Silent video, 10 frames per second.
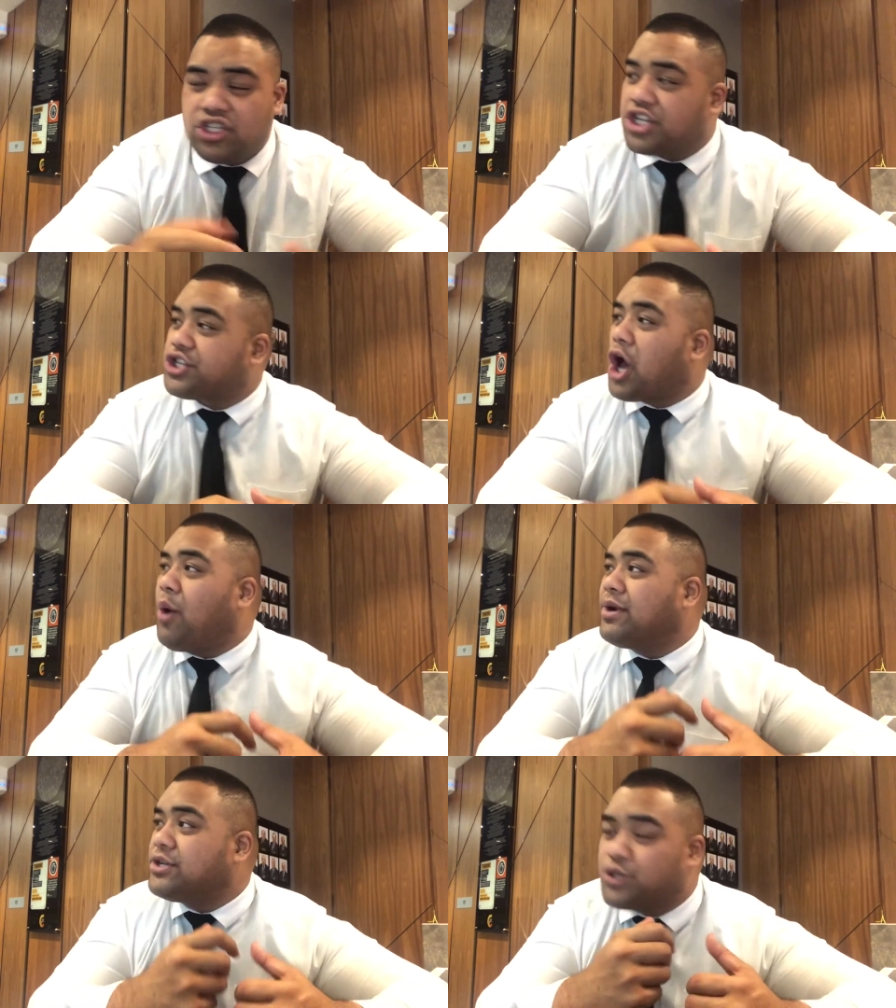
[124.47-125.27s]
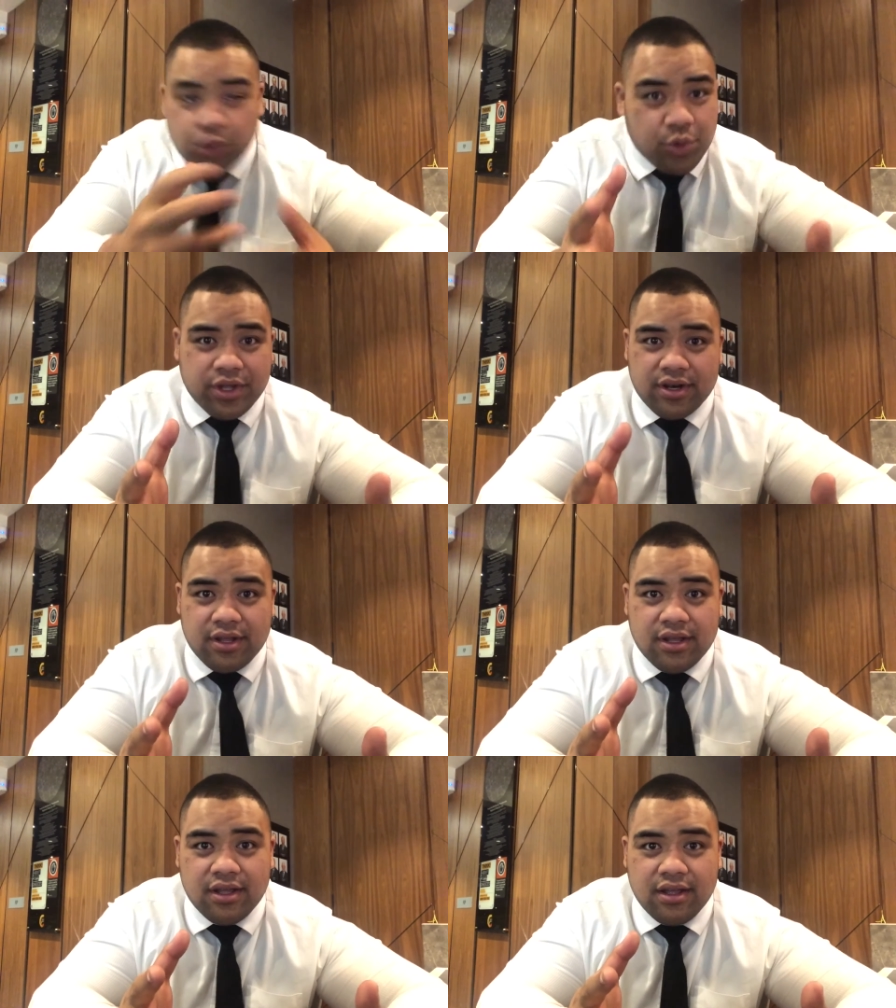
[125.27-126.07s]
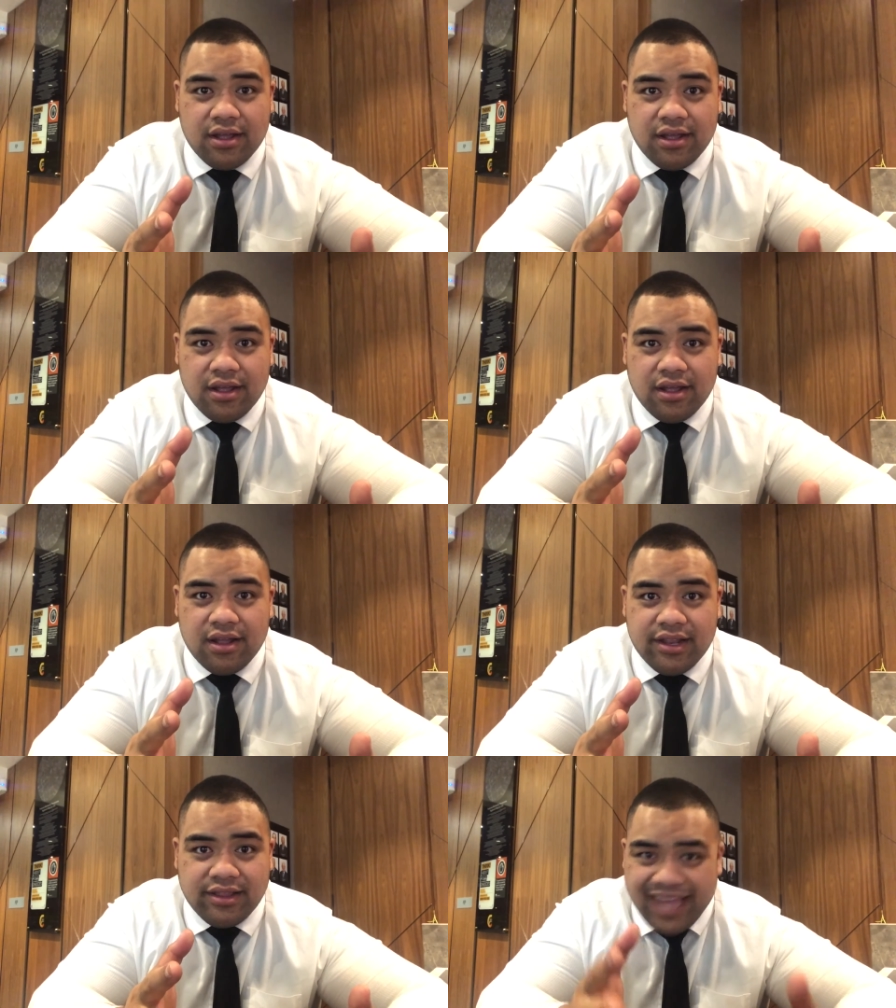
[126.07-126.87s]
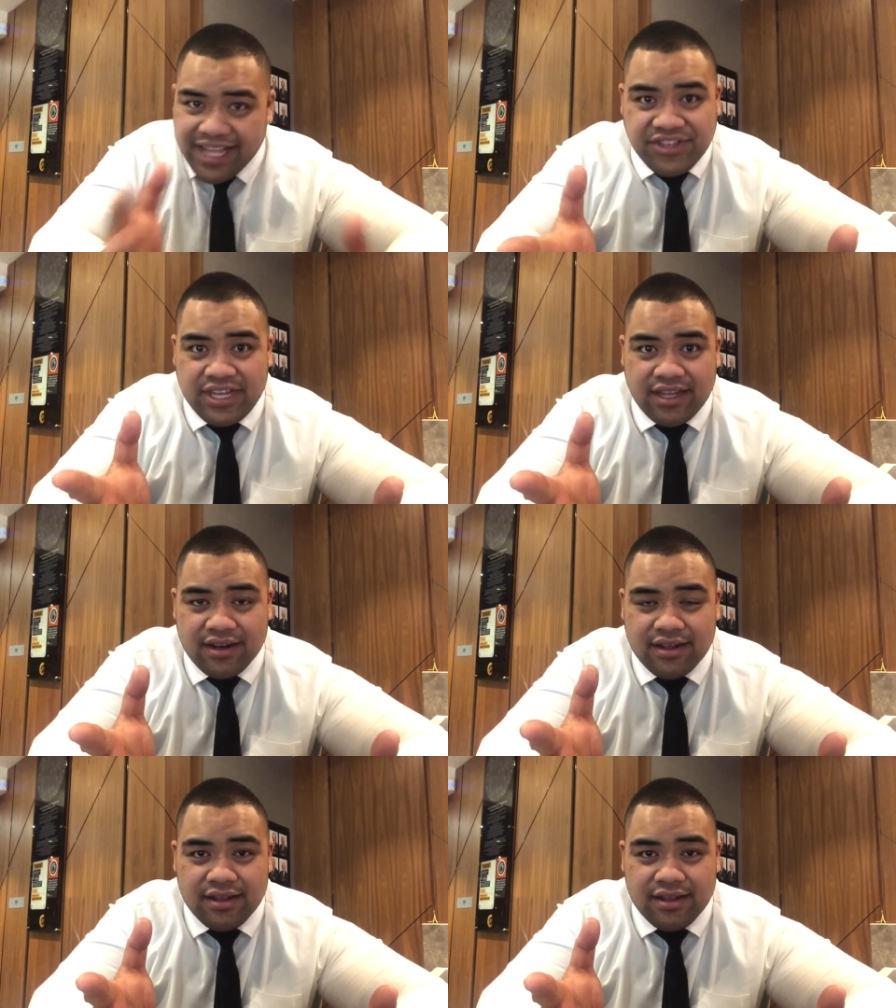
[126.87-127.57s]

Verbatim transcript: Just go and do it. That's it.